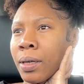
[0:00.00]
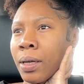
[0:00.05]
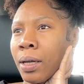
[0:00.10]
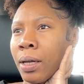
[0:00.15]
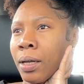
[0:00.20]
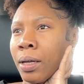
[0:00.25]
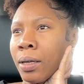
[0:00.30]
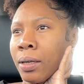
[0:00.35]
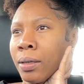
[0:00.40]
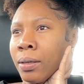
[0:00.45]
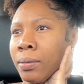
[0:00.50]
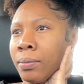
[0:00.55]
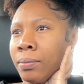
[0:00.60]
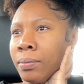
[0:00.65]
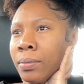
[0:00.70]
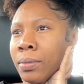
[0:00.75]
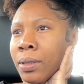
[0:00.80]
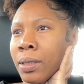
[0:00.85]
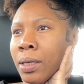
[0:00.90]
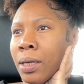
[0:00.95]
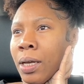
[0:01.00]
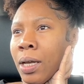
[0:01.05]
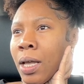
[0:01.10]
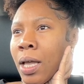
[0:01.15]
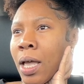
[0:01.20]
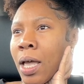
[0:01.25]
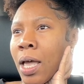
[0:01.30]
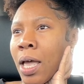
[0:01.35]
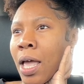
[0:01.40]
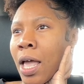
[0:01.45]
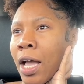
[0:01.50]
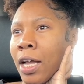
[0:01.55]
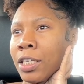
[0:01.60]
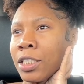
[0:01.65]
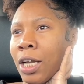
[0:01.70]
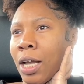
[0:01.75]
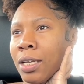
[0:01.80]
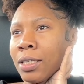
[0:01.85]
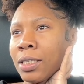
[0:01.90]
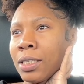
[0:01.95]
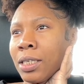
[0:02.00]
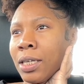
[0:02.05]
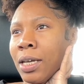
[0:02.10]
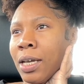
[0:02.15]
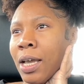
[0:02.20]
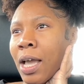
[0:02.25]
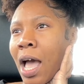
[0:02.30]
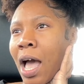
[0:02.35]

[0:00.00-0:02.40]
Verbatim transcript: Um, as y'all see,